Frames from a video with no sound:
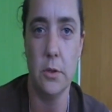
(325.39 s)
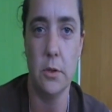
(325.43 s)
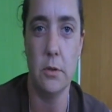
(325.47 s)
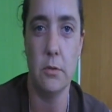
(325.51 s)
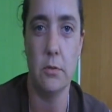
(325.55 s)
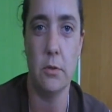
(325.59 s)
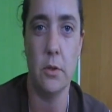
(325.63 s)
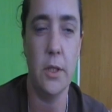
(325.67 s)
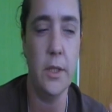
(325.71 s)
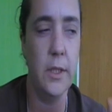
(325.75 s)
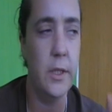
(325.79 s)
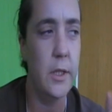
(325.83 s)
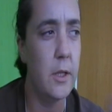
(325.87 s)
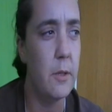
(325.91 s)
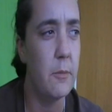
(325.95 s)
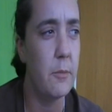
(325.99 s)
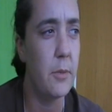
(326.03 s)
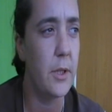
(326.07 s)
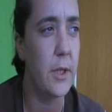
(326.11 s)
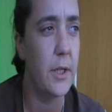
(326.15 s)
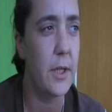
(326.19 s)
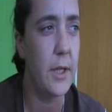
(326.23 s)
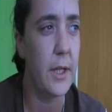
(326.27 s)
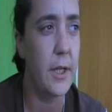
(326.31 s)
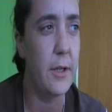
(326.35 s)
right?
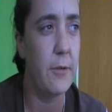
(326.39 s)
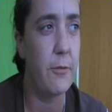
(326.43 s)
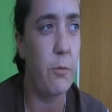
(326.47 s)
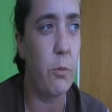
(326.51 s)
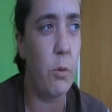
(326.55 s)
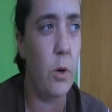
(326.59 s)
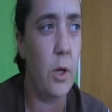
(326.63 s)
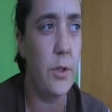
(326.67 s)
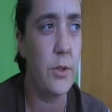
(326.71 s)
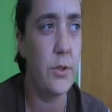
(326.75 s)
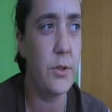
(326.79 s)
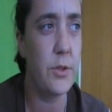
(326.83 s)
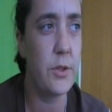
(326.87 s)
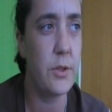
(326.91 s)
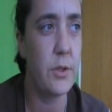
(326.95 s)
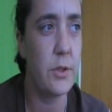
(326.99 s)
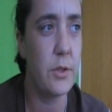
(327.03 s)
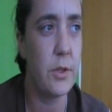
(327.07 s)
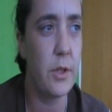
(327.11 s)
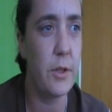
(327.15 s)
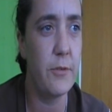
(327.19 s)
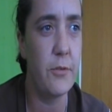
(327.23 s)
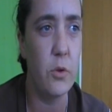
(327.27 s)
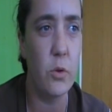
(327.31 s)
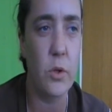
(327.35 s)
But if
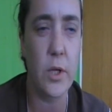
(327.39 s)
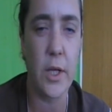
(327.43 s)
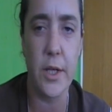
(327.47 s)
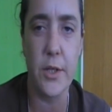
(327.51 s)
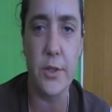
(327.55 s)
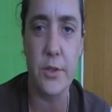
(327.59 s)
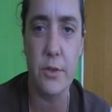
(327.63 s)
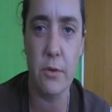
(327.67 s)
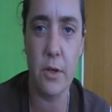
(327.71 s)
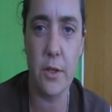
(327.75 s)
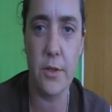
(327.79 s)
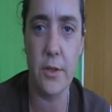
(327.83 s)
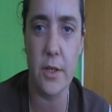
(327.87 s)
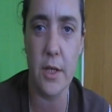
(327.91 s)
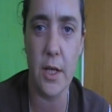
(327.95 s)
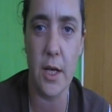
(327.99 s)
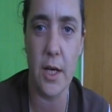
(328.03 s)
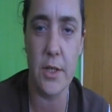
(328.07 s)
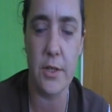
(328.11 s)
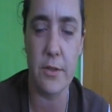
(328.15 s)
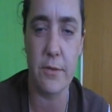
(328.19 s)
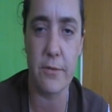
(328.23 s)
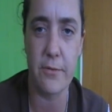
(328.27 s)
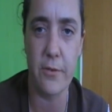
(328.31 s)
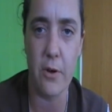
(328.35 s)
your kids are under the
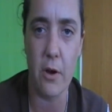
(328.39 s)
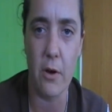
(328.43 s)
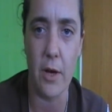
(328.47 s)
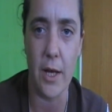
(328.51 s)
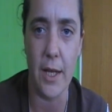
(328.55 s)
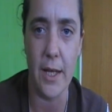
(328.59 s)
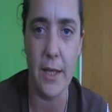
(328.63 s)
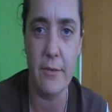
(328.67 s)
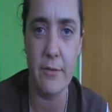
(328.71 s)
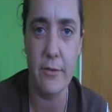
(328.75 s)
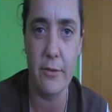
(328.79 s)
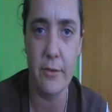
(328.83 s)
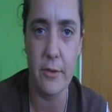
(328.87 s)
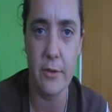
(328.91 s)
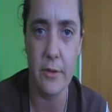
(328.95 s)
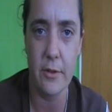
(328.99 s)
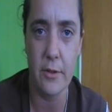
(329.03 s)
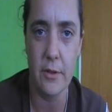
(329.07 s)
age of 5,